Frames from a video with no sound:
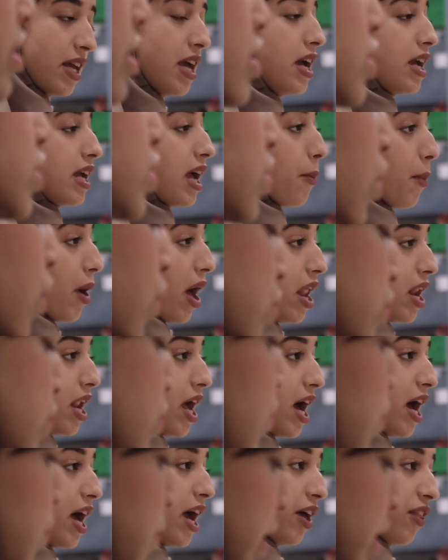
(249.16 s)
you're
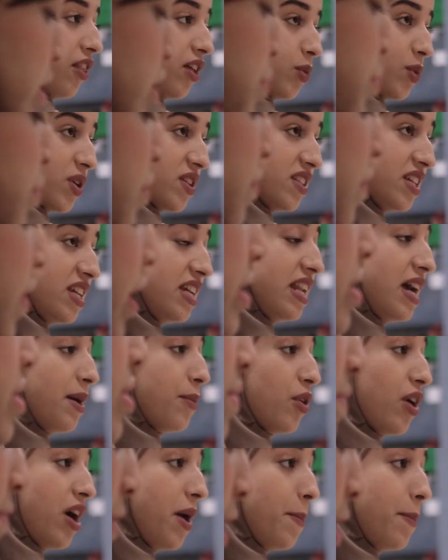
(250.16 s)
mad, and you
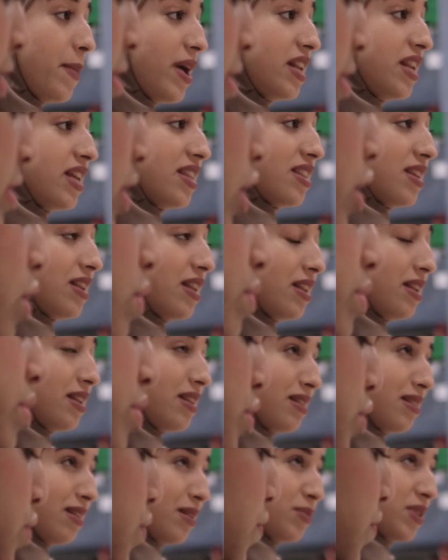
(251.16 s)
write poetry about it.
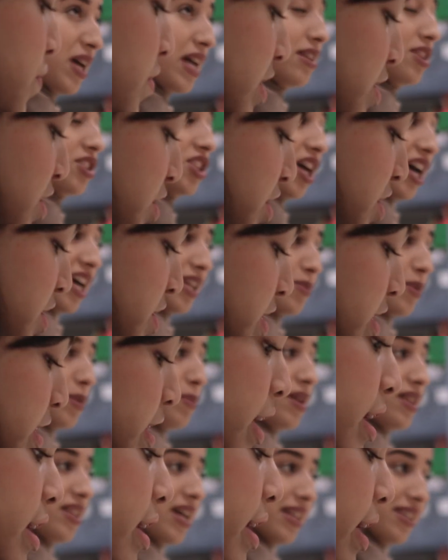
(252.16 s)
But what's
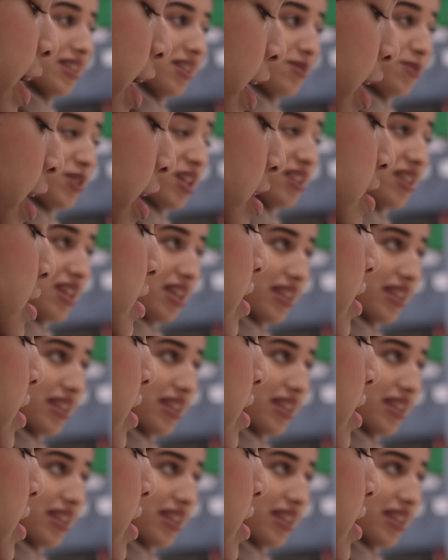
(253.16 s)
universal about the piece is